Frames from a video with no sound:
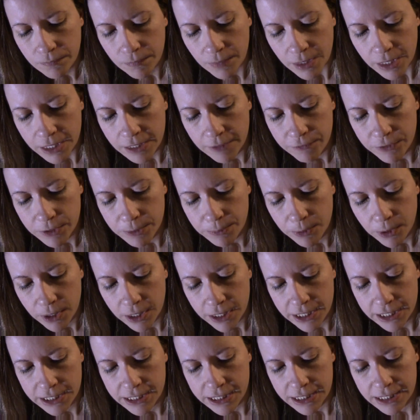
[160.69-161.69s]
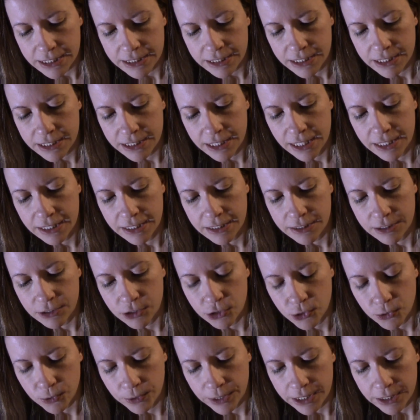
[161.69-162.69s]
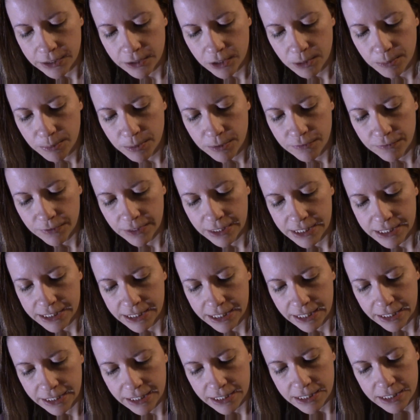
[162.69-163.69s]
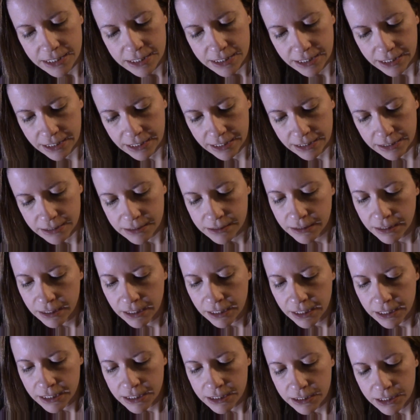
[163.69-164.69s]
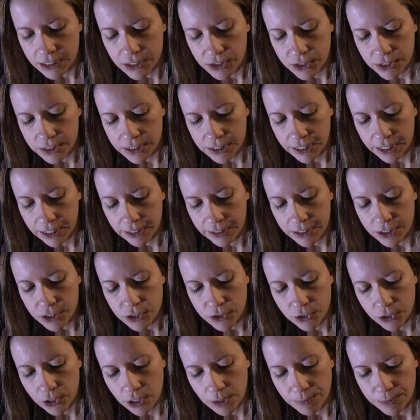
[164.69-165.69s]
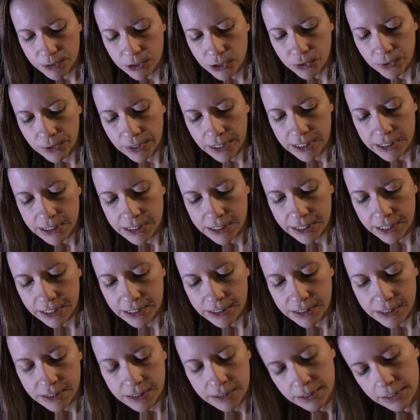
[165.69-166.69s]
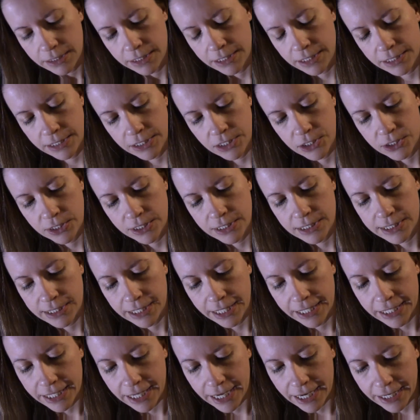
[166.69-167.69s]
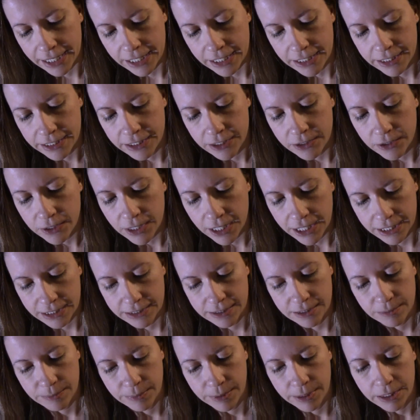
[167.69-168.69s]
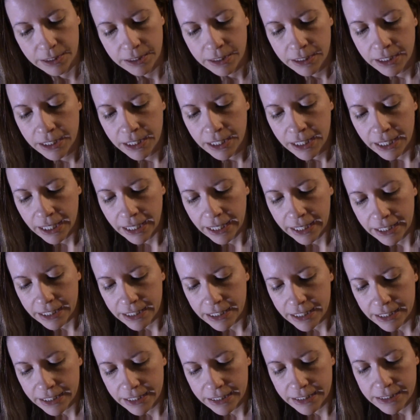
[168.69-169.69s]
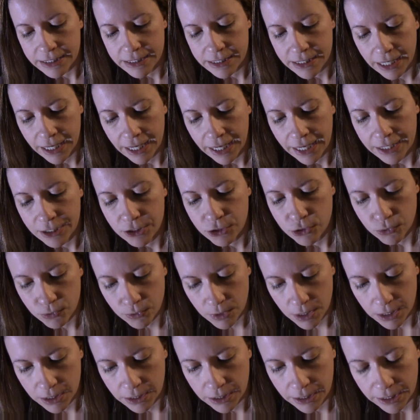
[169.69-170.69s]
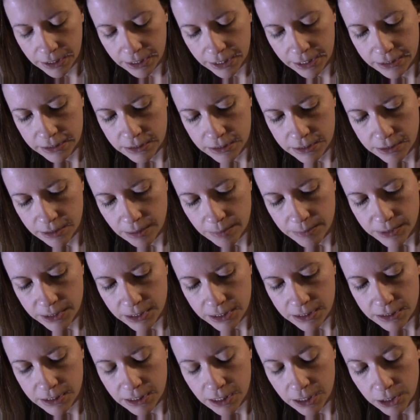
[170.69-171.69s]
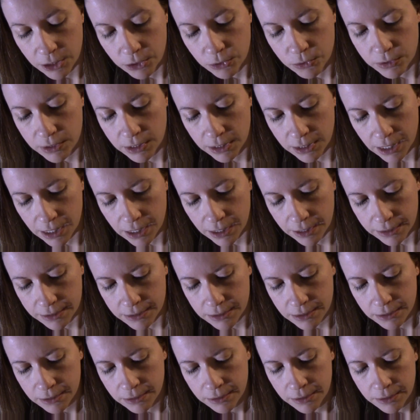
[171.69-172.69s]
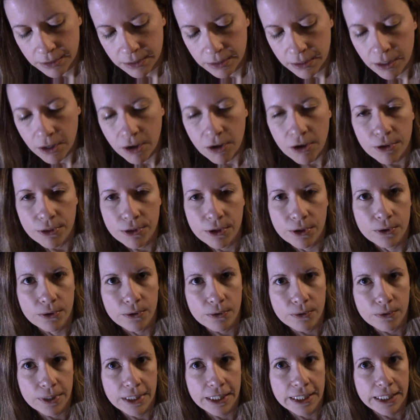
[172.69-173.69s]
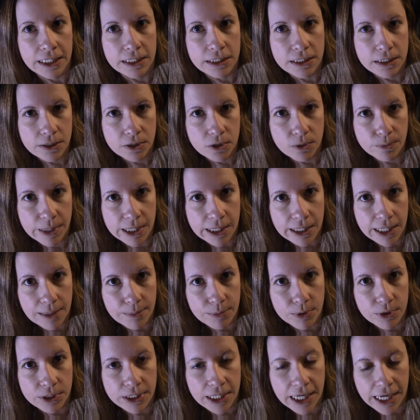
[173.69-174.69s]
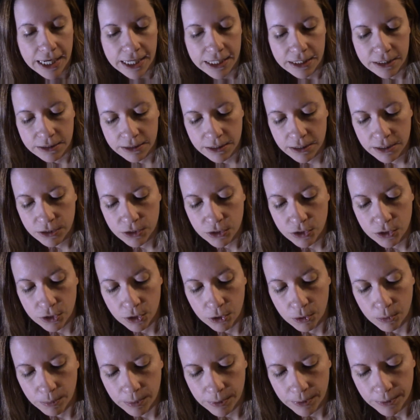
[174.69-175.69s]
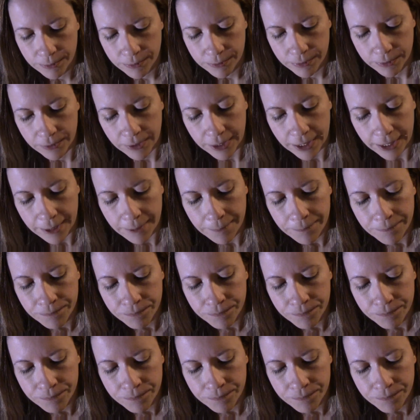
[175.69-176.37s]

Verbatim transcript: If the product is intended to treat or prevent any disease, such as killing germs, treating skin conditions like acne or eczema, it is a drug and subject to those laws, although it can still be labeled as soap, okay?